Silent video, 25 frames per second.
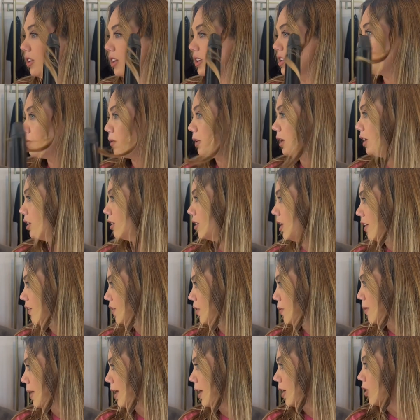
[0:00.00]
That's what I love
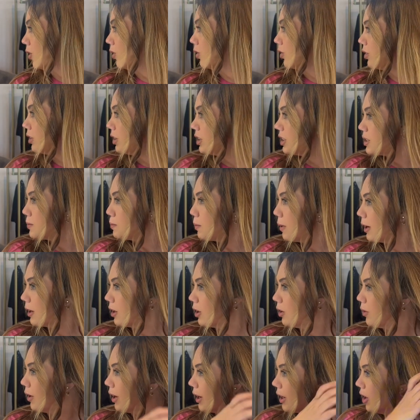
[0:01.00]
about this
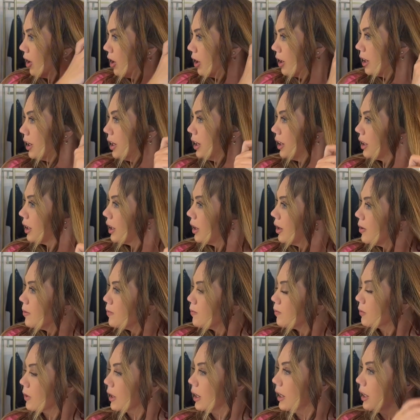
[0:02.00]
Bioionic,
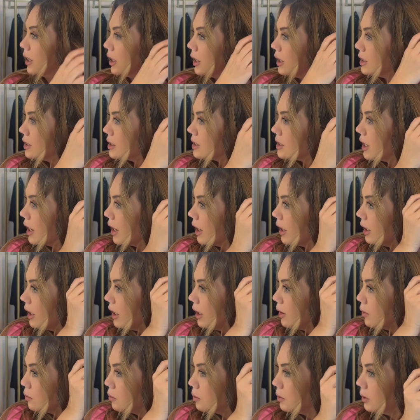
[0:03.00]
is that
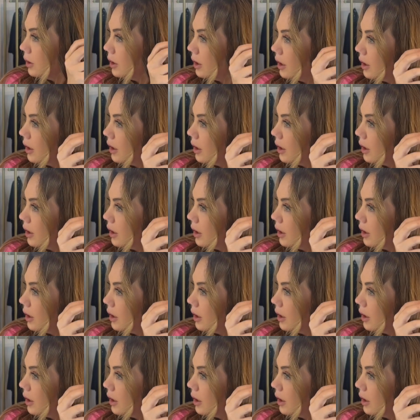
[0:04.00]
it really